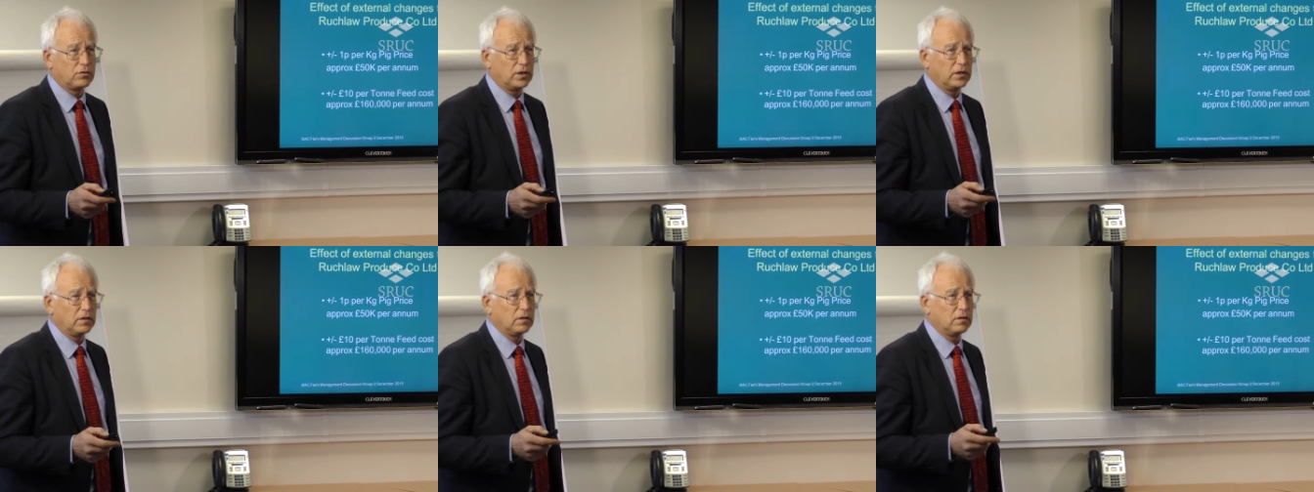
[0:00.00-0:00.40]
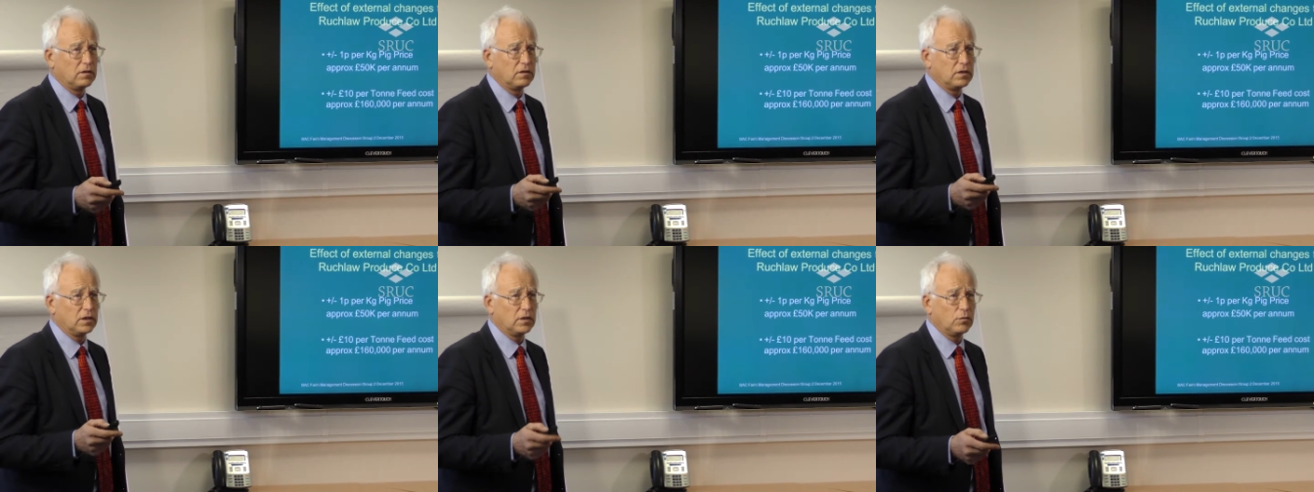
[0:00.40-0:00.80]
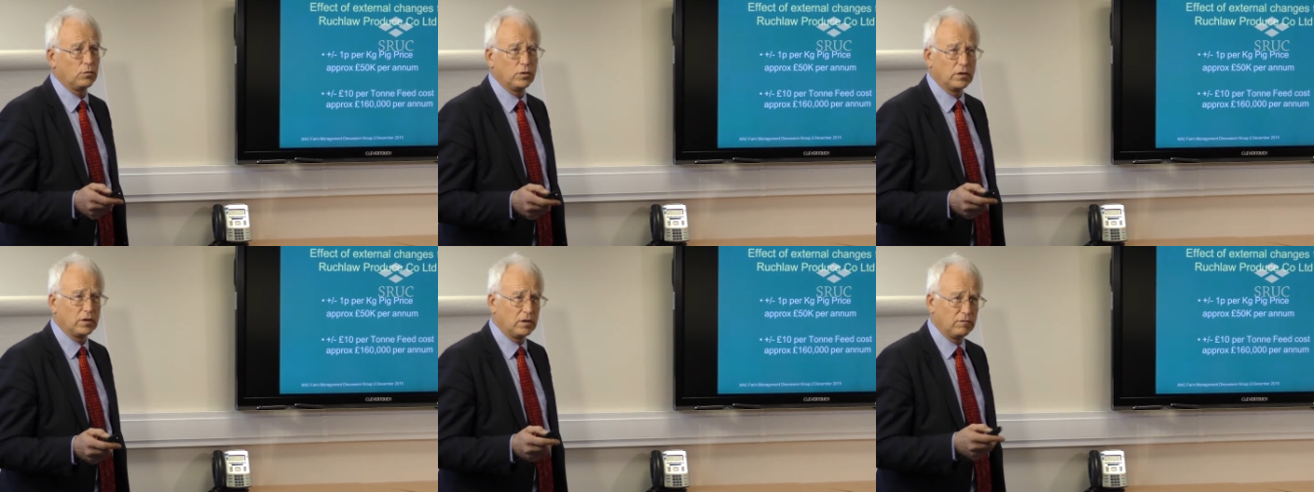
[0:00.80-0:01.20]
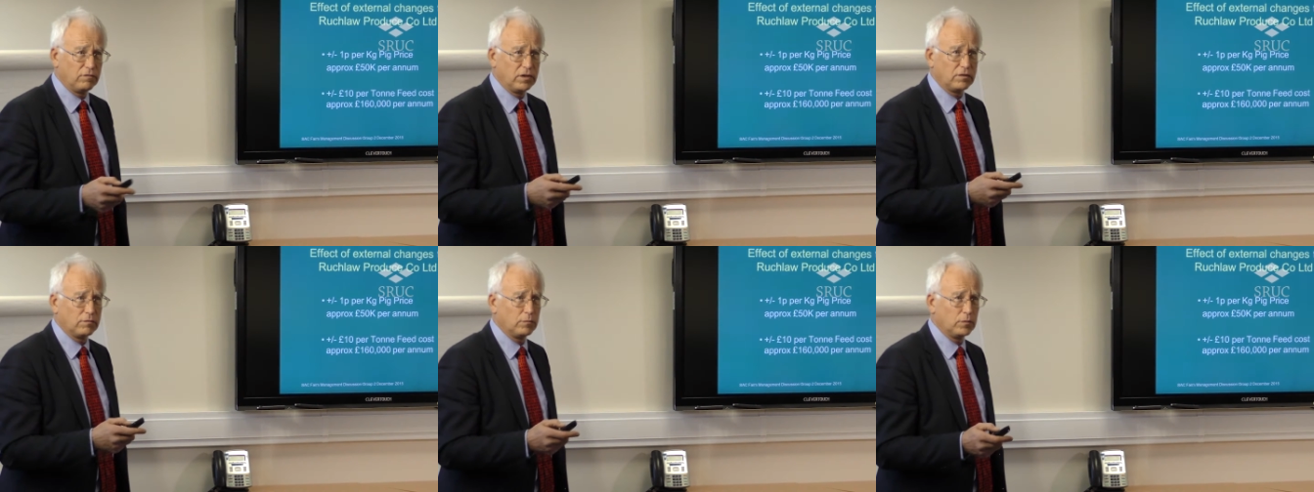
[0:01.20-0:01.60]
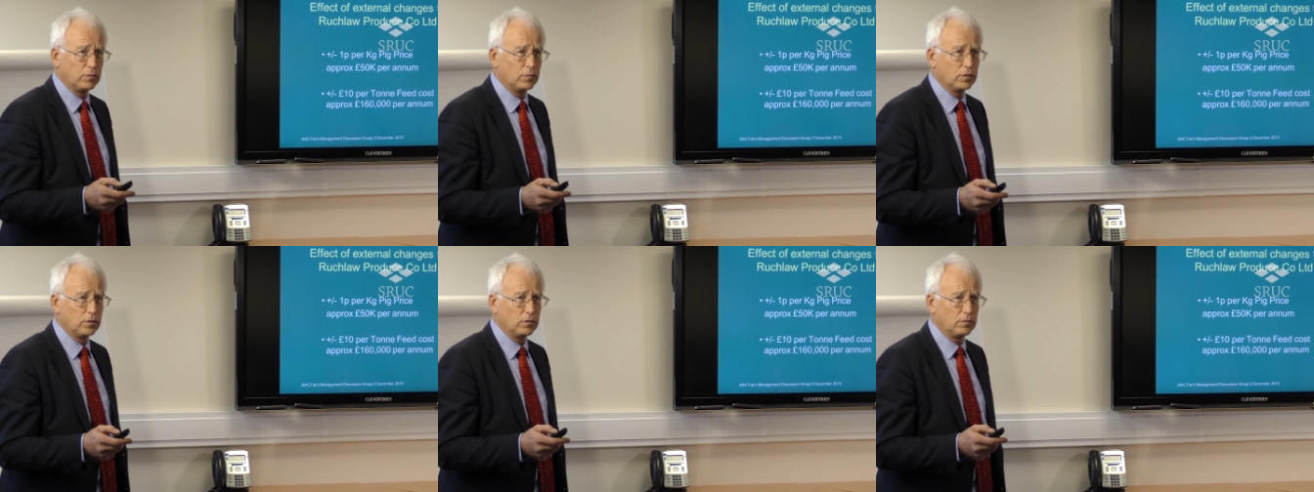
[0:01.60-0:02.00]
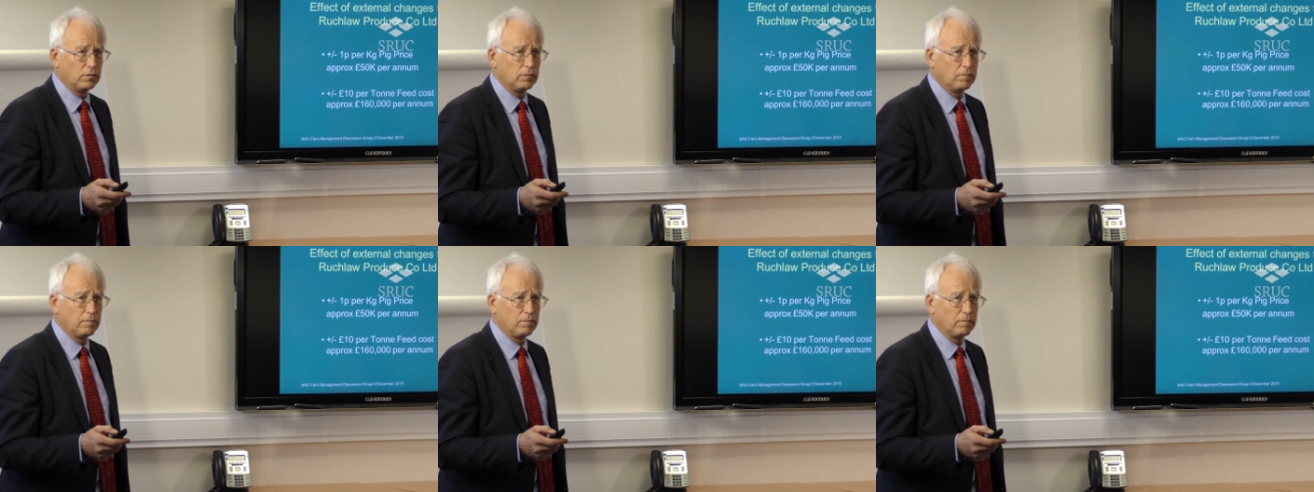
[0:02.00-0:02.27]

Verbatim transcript: trying to decide where the investment will go.